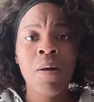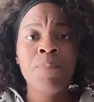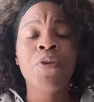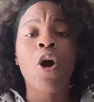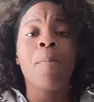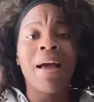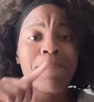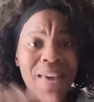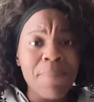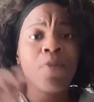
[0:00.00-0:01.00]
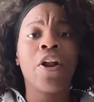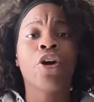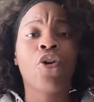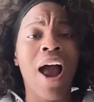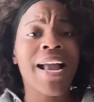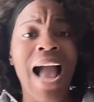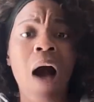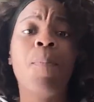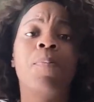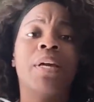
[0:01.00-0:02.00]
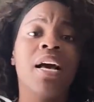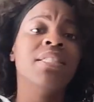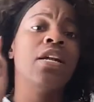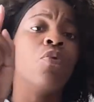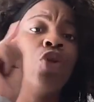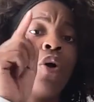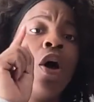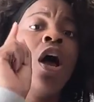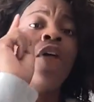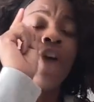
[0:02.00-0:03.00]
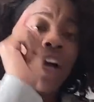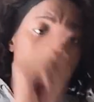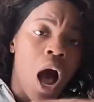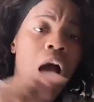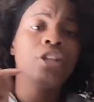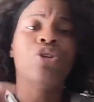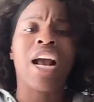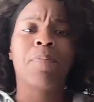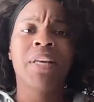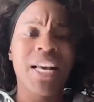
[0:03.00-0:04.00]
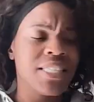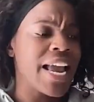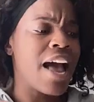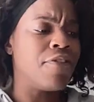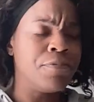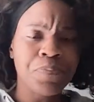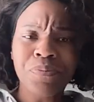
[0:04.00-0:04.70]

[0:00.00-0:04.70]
There are my people that are crying out, but because they don't know the contract, because they have